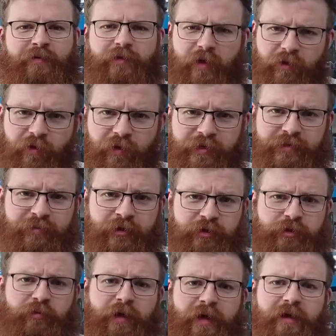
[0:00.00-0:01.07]
The other thing to
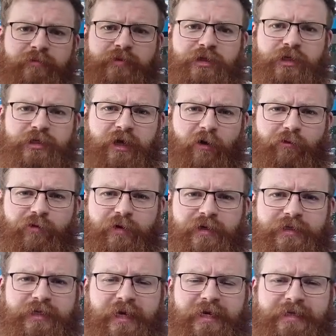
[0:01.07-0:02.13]
mention when it comes to
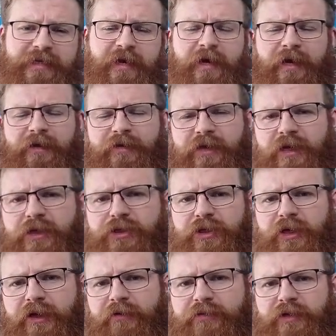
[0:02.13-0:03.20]
toughness is these
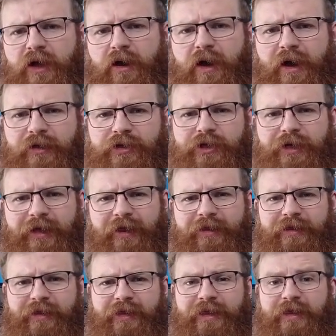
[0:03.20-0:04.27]
sleeves are actually
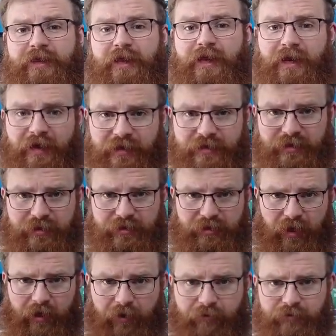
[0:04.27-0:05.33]
the thinnest
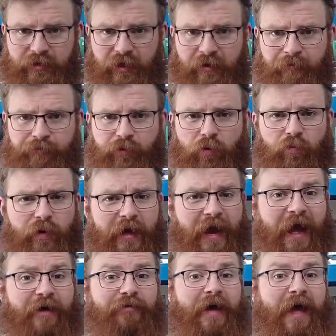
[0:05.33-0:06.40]
sleeves that we
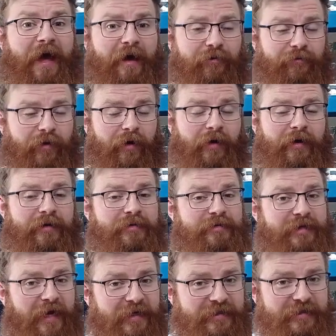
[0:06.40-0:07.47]
have ever
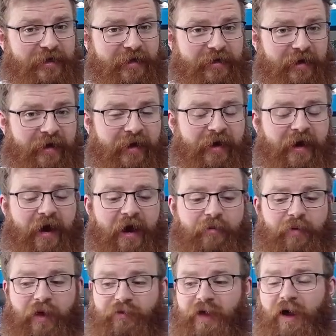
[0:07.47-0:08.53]
tested.
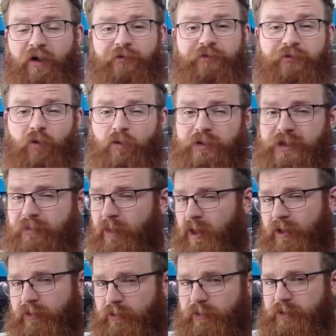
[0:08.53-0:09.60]
Um, they are forty
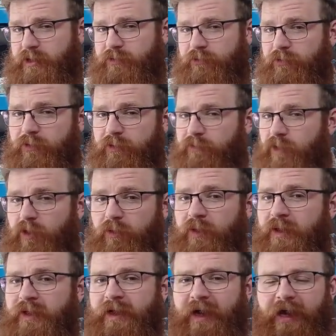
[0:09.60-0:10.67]
microns for all of you
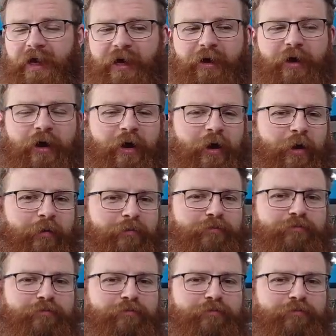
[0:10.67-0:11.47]
uh,